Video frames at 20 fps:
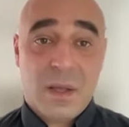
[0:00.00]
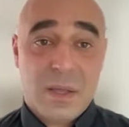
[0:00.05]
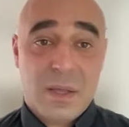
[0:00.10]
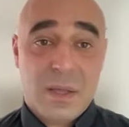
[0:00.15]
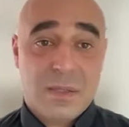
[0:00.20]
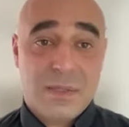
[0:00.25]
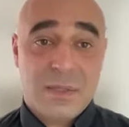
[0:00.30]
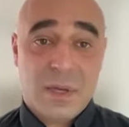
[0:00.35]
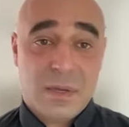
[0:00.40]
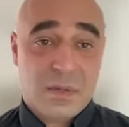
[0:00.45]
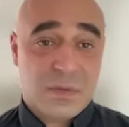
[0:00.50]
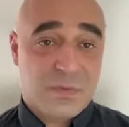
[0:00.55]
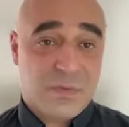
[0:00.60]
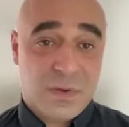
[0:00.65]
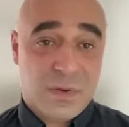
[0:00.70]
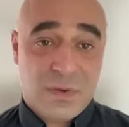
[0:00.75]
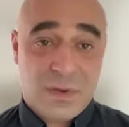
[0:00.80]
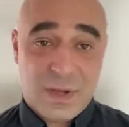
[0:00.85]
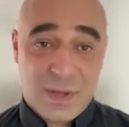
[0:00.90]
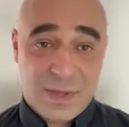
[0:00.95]
It sounds
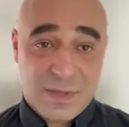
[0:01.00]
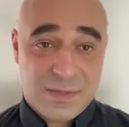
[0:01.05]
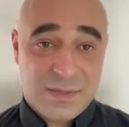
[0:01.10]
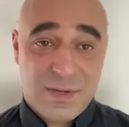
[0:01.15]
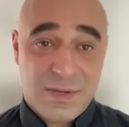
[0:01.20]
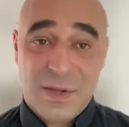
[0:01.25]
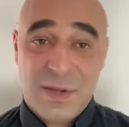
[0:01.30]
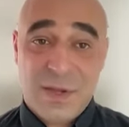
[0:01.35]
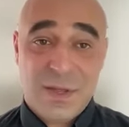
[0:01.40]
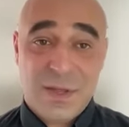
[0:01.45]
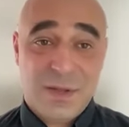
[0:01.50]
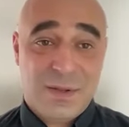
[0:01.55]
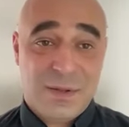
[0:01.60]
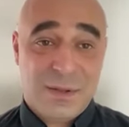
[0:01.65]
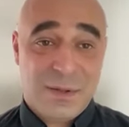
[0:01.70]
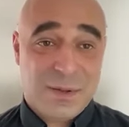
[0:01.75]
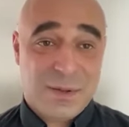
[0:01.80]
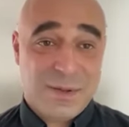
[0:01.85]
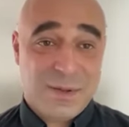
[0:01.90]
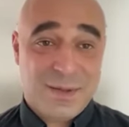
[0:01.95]
fantastic.
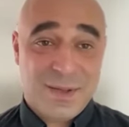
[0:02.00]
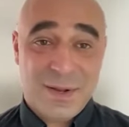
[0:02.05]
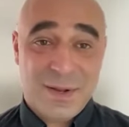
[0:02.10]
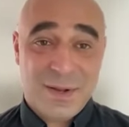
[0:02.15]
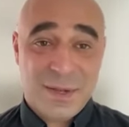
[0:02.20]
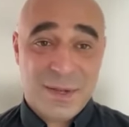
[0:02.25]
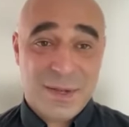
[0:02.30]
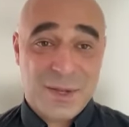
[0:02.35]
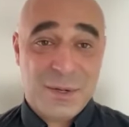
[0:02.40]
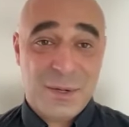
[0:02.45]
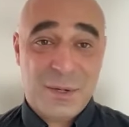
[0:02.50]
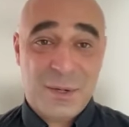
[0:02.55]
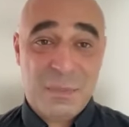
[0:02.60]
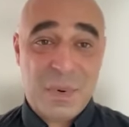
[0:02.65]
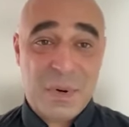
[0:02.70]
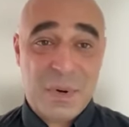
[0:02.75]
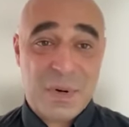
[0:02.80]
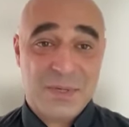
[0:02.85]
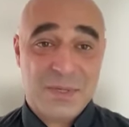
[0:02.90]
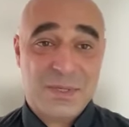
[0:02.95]
It
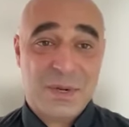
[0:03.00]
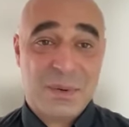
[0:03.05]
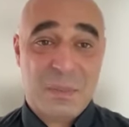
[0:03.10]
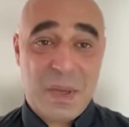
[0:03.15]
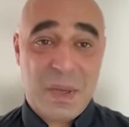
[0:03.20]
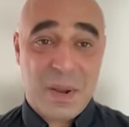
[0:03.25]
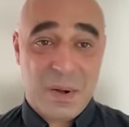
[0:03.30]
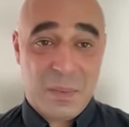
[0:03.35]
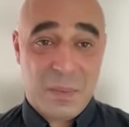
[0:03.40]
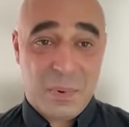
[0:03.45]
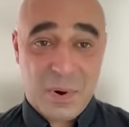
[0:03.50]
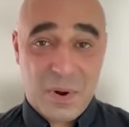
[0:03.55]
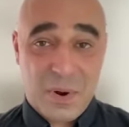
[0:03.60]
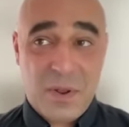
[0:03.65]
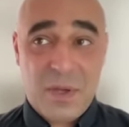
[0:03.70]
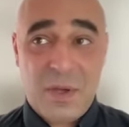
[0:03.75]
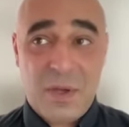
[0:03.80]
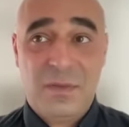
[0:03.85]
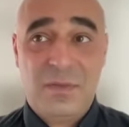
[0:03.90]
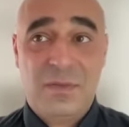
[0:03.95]
appears in many
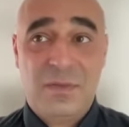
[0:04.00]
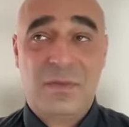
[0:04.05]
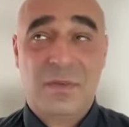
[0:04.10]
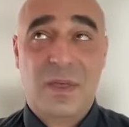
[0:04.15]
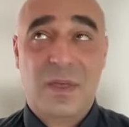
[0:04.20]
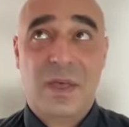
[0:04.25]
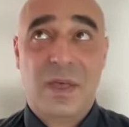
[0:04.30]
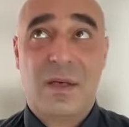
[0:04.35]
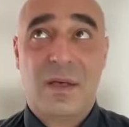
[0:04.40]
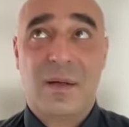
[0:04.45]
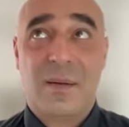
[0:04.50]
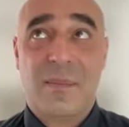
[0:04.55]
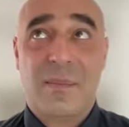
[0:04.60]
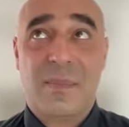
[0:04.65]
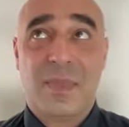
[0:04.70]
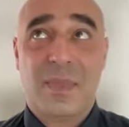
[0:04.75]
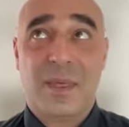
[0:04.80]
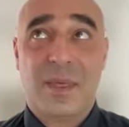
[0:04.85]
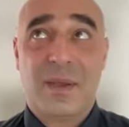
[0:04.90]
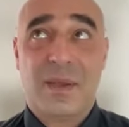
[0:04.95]
products.
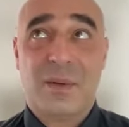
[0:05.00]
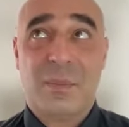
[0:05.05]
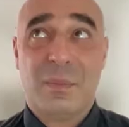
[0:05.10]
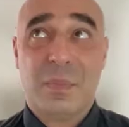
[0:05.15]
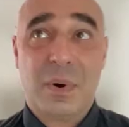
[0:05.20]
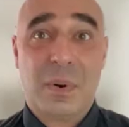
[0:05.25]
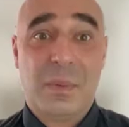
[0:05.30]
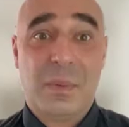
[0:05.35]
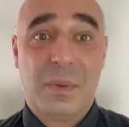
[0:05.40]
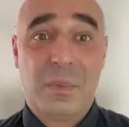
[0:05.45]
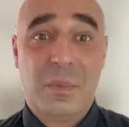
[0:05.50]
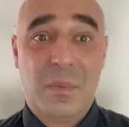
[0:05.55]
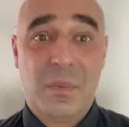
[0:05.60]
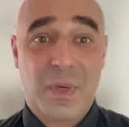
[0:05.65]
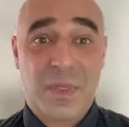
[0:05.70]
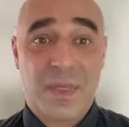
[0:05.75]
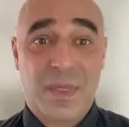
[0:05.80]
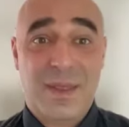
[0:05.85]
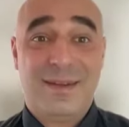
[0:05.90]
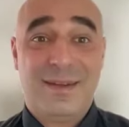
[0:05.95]
And the problem
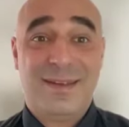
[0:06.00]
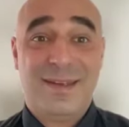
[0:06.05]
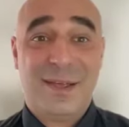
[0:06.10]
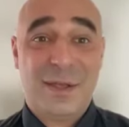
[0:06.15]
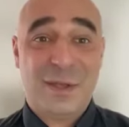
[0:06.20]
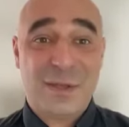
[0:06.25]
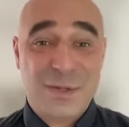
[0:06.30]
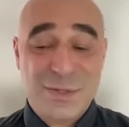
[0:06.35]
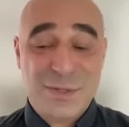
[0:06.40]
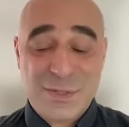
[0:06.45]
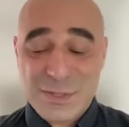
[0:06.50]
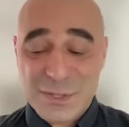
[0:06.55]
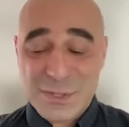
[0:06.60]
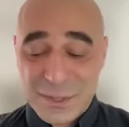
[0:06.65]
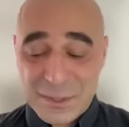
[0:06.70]
with it is